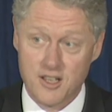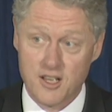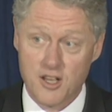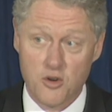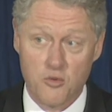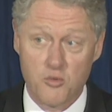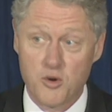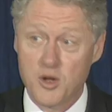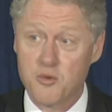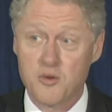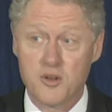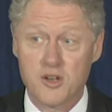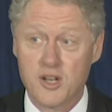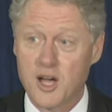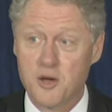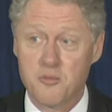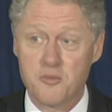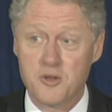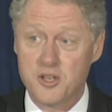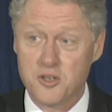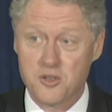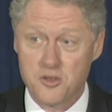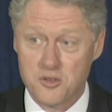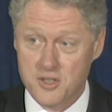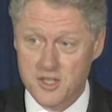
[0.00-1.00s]
We would not
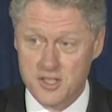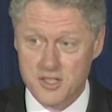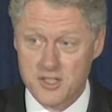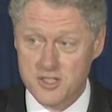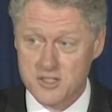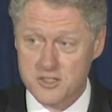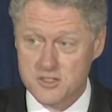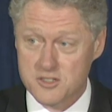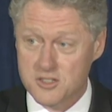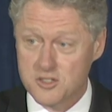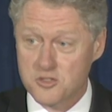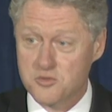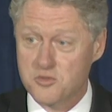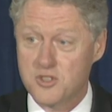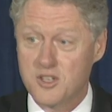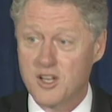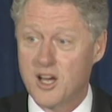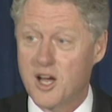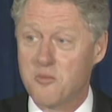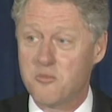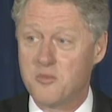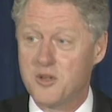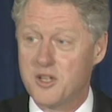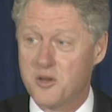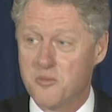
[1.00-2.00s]
be doing this. This would
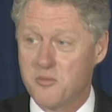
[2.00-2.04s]
not be